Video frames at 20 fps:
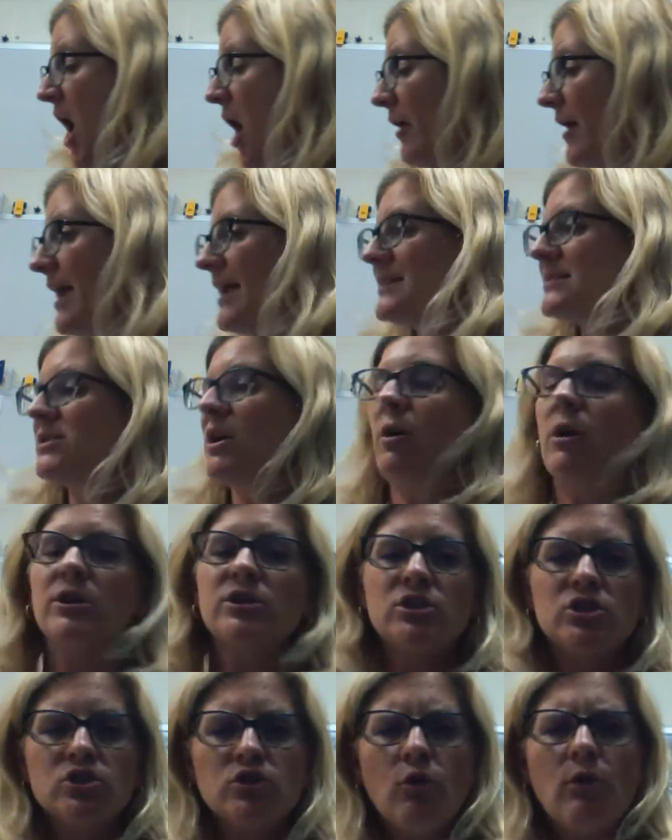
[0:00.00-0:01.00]
Okay, so our
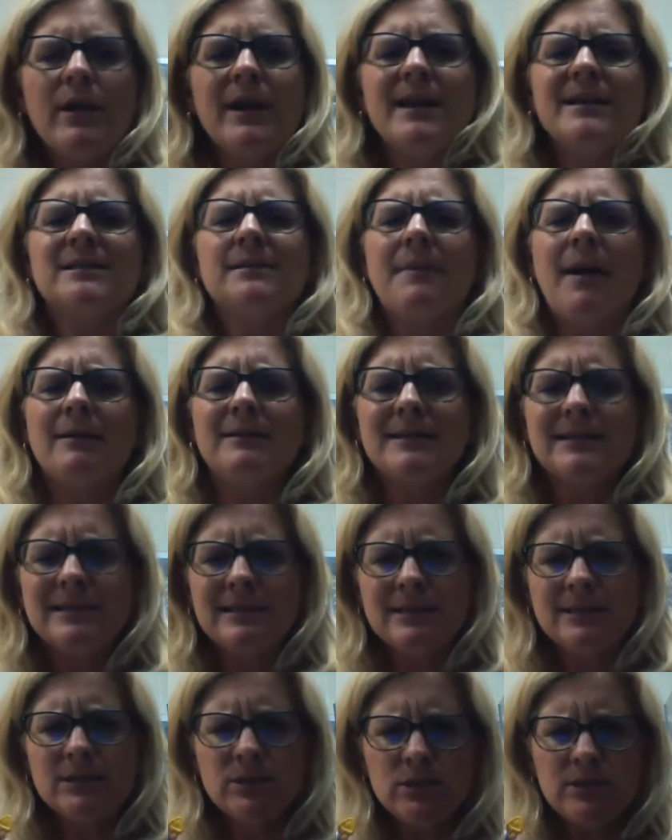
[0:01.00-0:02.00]
story is about
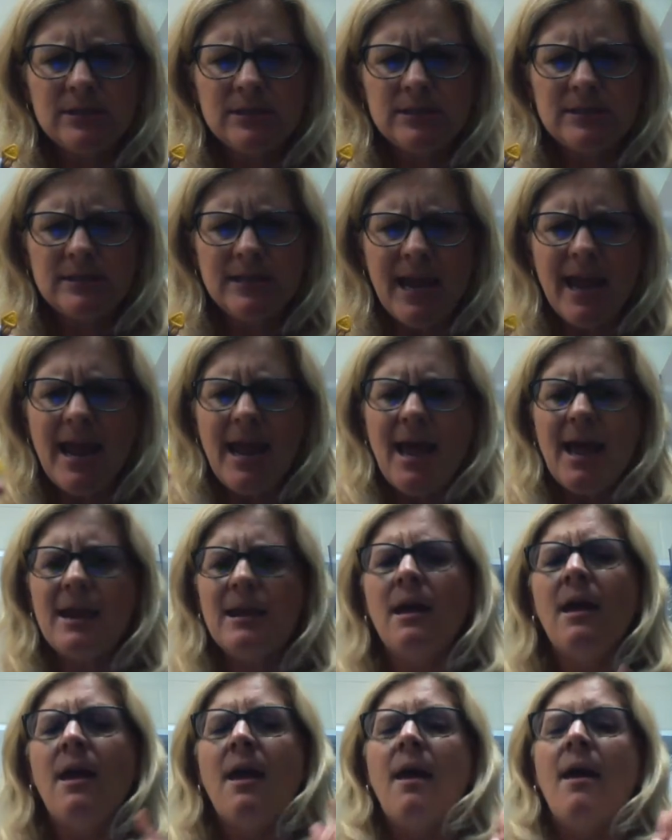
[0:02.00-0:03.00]

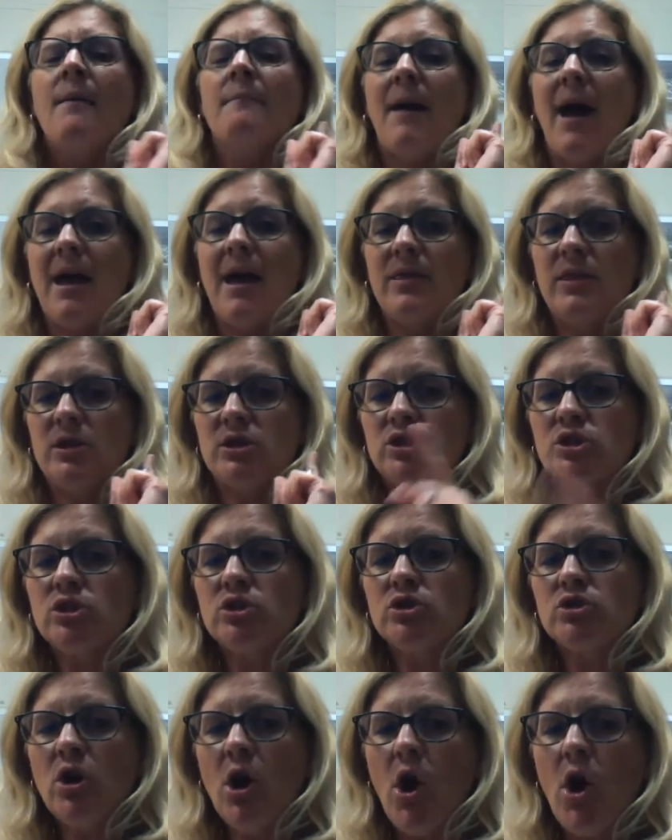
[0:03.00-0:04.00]
Stan by the
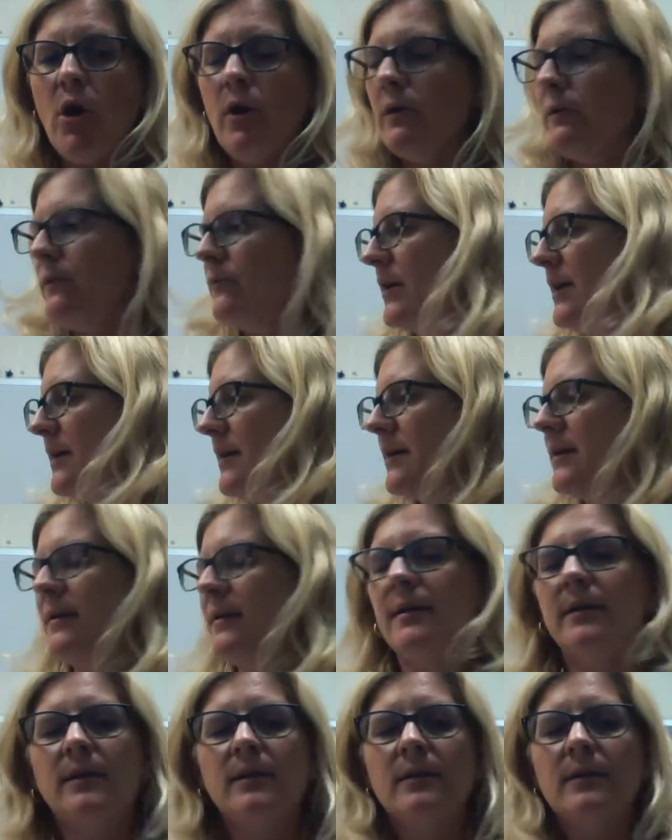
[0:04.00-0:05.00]
stove.
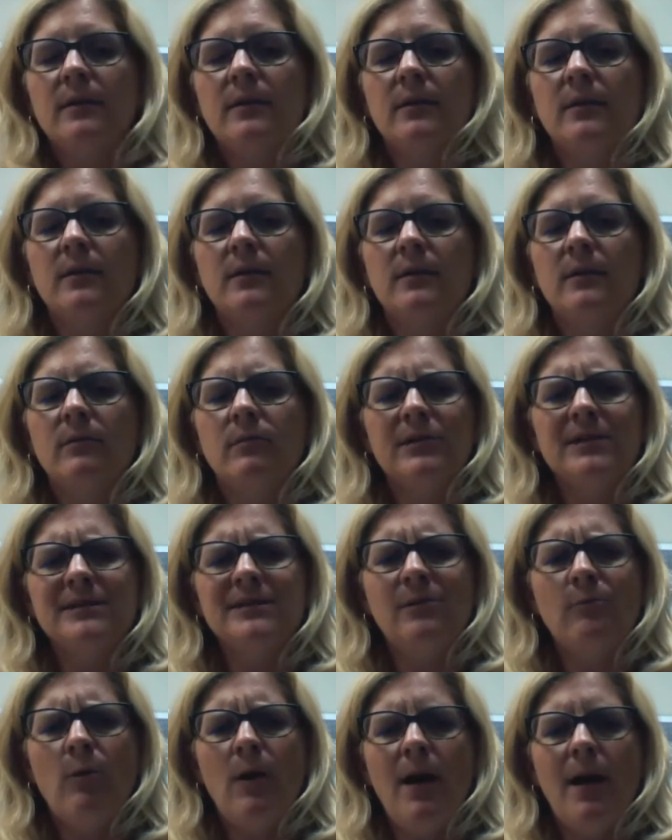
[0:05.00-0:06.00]
What does
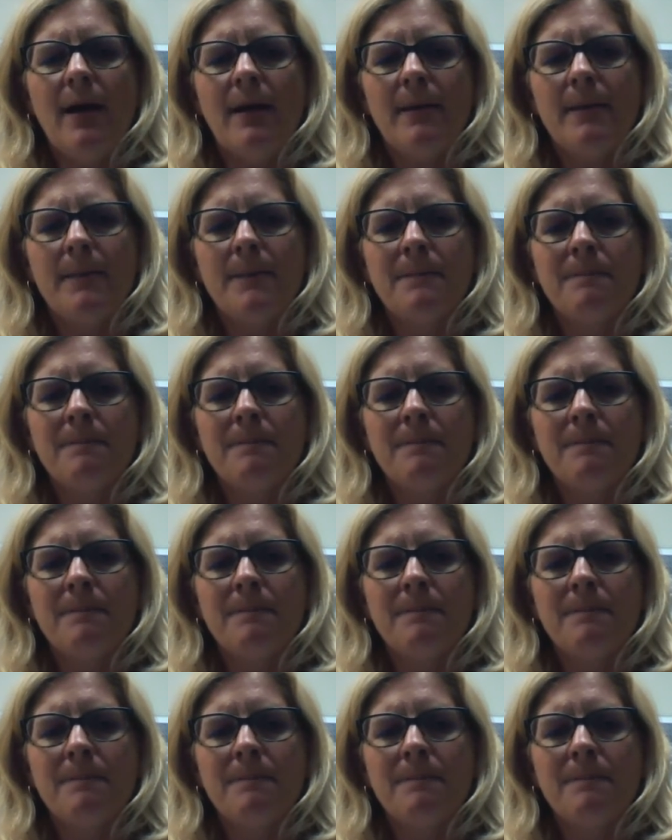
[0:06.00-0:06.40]
he want?